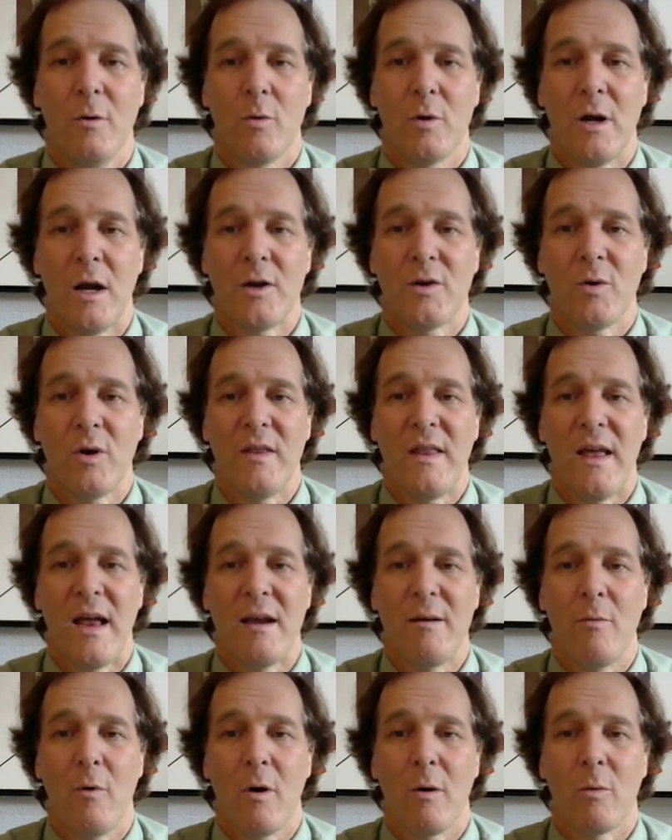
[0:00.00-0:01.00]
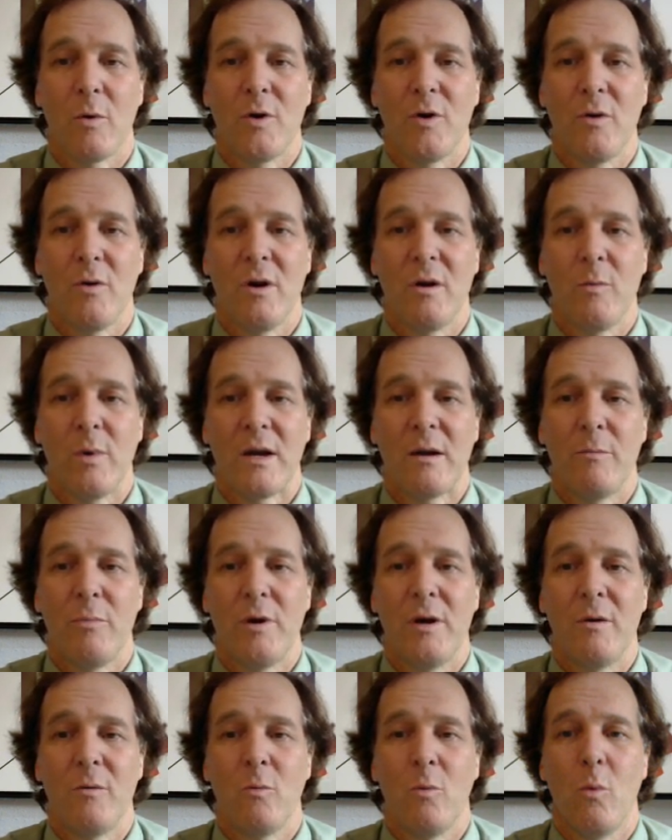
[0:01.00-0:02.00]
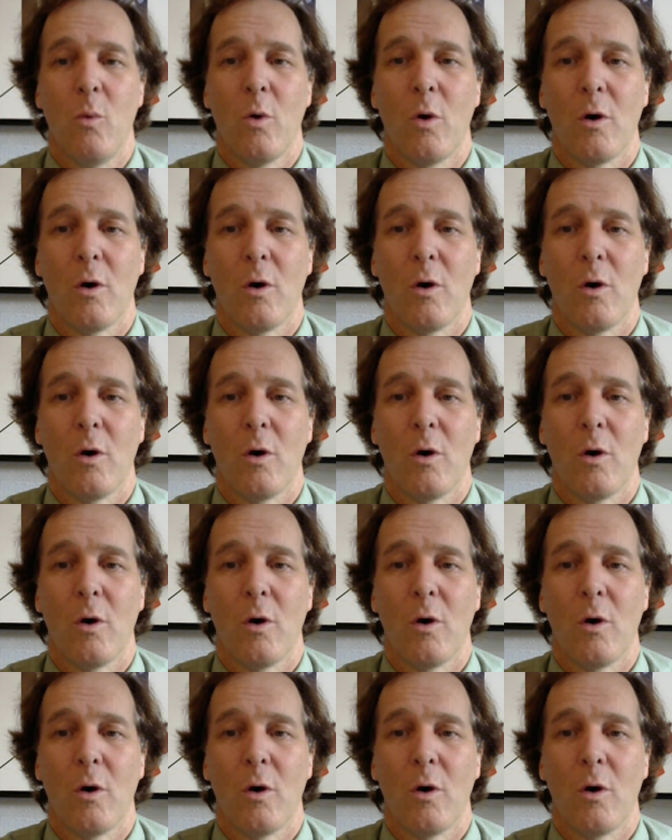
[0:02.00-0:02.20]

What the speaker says: We're not doing that anymore. We can put in